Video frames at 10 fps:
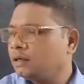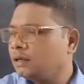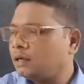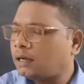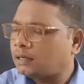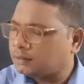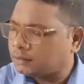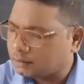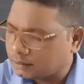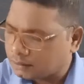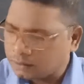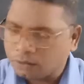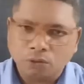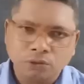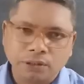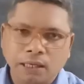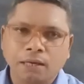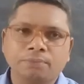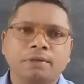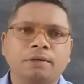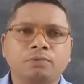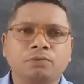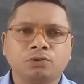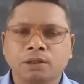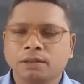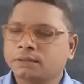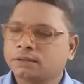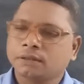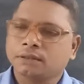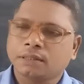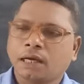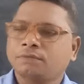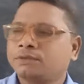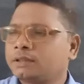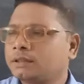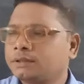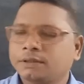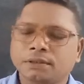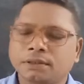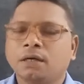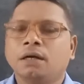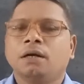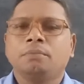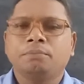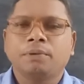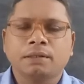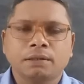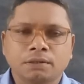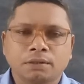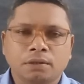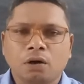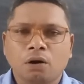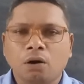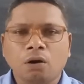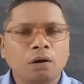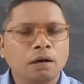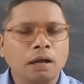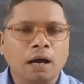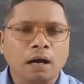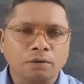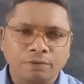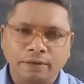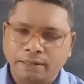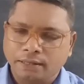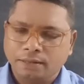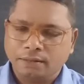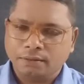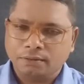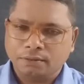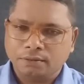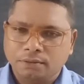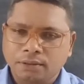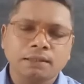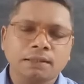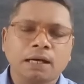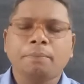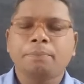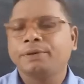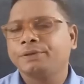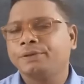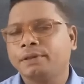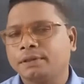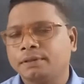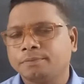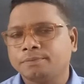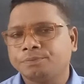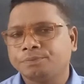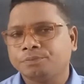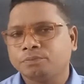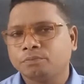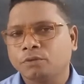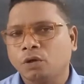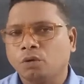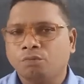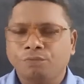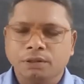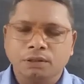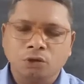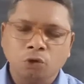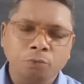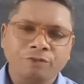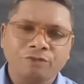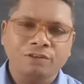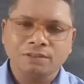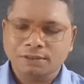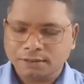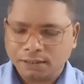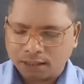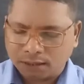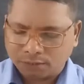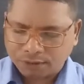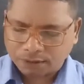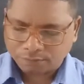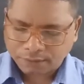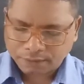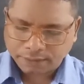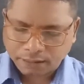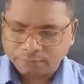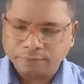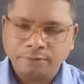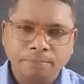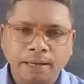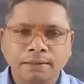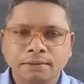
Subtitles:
and he also helped him to search. They have searched, but all are vain. Nothing happened there. With the gloomy face and with very terrible mind,